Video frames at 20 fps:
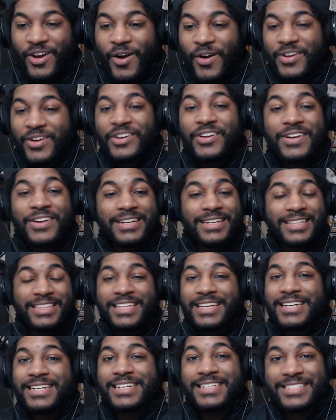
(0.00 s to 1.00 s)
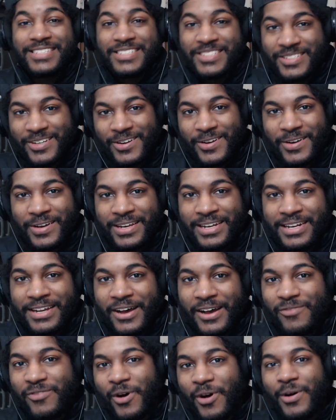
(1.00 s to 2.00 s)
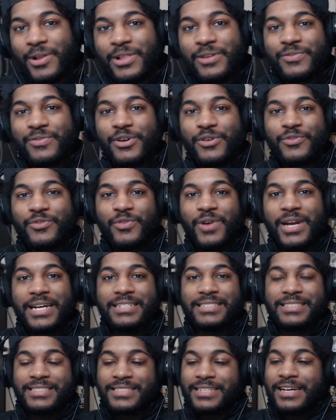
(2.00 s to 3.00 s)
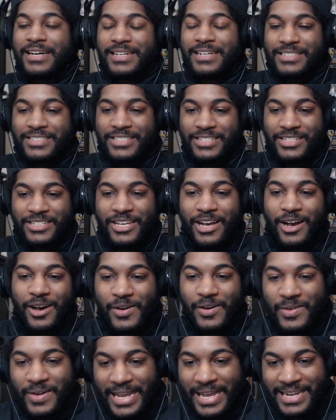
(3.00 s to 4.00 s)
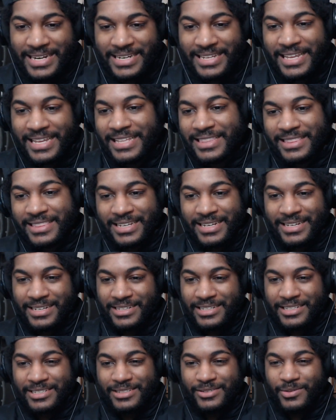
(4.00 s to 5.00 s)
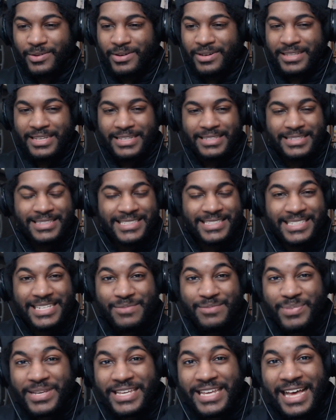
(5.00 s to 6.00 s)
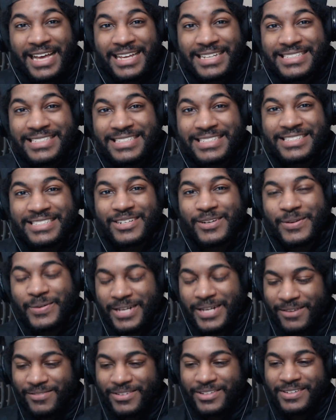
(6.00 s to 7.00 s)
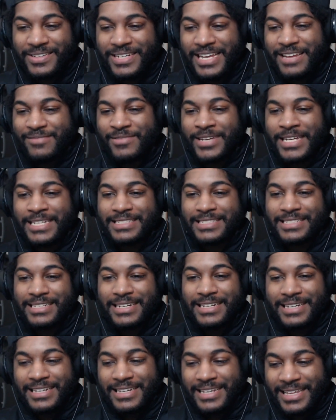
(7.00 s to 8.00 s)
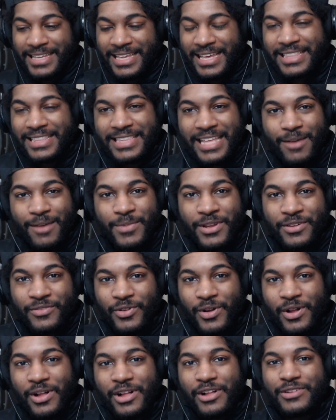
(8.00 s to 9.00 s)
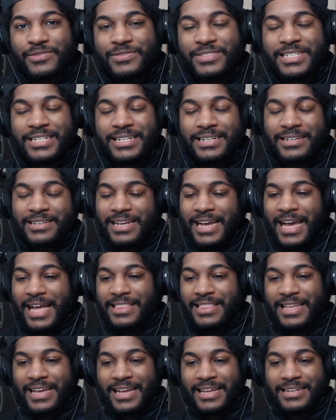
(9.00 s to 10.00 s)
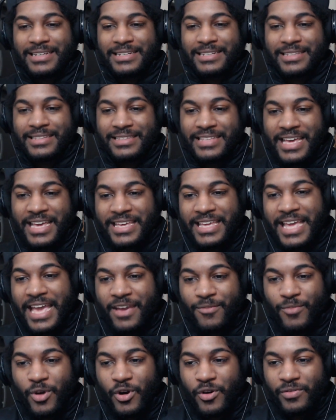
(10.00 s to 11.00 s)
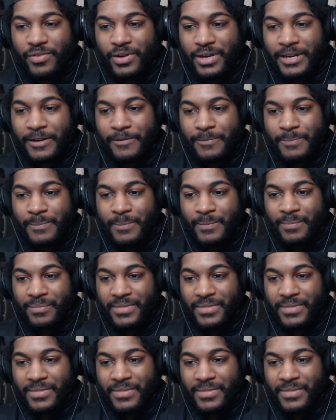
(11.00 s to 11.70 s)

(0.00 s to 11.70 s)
garnered the concern of all of her friends to go and get the where they the CPS or whatever their name is, get them involved, and then they came over